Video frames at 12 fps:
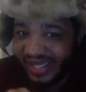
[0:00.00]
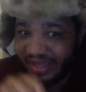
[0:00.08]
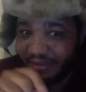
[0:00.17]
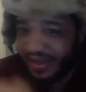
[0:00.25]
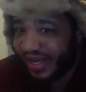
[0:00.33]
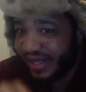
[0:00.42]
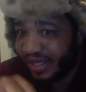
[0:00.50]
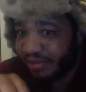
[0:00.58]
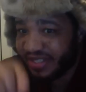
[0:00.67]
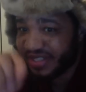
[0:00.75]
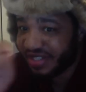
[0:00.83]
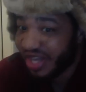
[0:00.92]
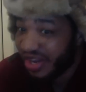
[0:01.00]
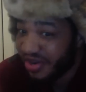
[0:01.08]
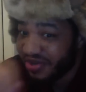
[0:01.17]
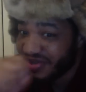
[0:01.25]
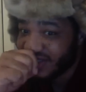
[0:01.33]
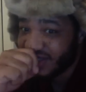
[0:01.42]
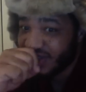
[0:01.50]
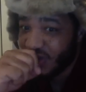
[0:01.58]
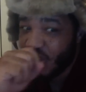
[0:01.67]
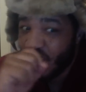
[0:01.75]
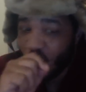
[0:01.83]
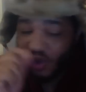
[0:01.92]
got the better enemies in Gears
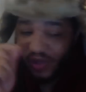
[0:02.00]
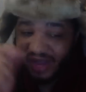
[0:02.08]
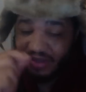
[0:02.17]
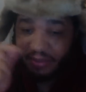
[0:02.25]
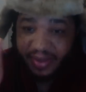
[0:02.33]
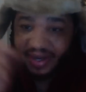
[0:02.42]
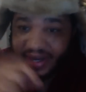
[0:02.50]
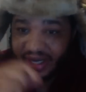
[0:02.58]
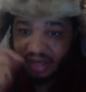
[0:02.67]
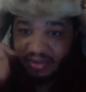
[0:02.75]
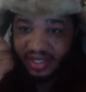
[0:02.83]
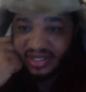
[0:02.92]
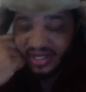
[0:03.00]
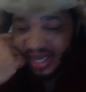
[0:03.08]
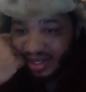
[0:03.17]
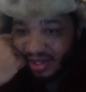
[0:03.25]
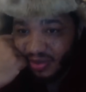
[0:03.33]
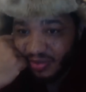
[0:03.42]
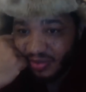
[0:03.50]
or they had the better enemies in Halo.